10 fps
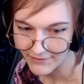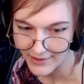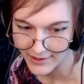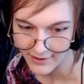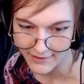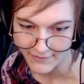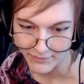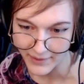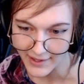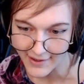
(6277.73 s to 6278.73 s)

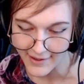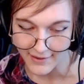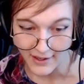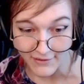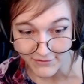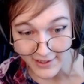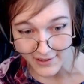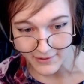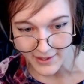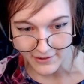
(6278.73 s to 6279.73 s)
my vector
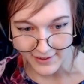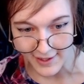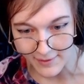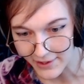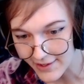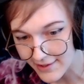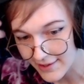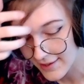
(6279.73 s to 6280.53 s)
rendering library,